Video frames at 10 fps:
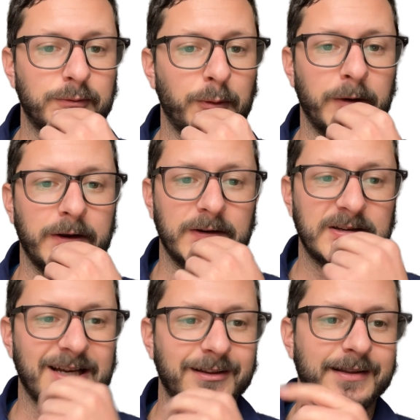We want to just
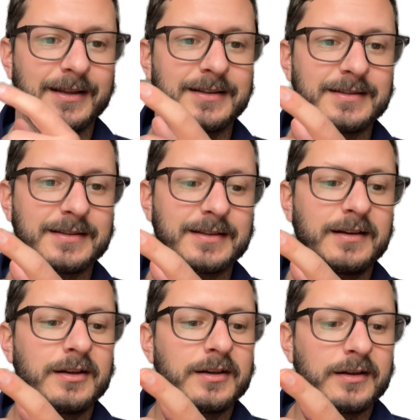tell it that it's
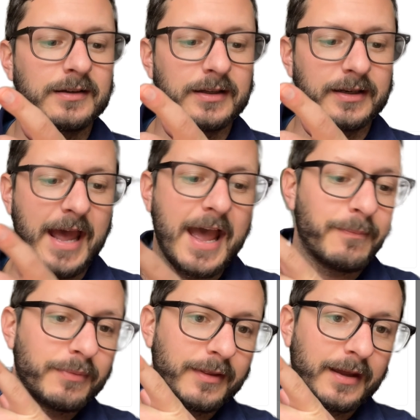an
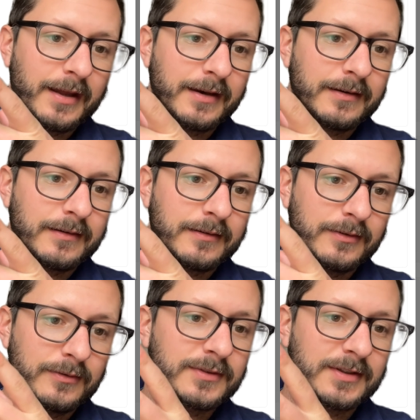app that
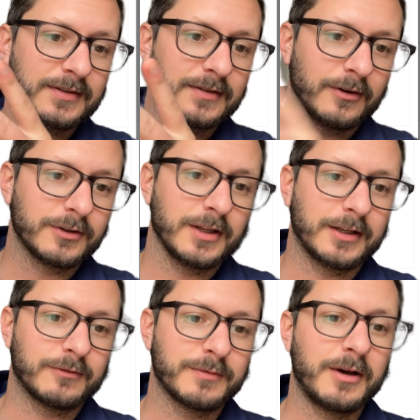uses large
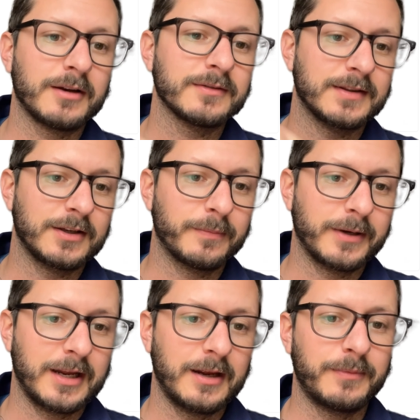language models in the
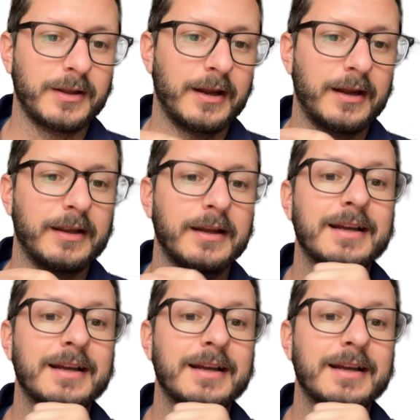OpenAI API